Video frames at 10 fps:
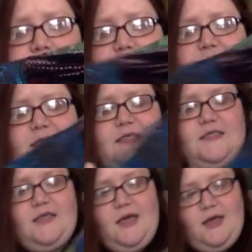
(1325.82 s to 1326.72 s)
This
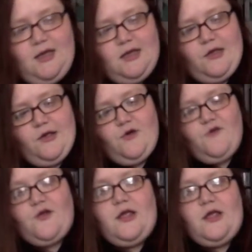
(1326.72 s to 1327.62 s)
skein
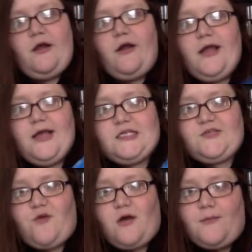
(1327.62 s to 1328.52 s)
over here is
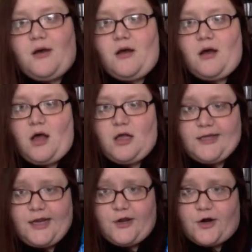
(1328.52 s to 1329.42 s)
from
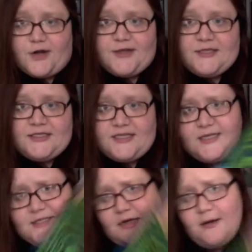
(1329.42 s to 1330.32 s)
Holiday Yarns.
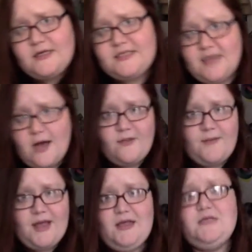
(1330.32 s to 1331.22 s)
It's a sock that
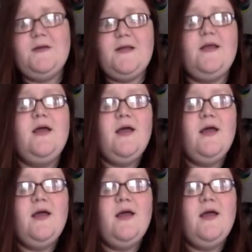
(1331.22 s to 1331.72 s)
my husband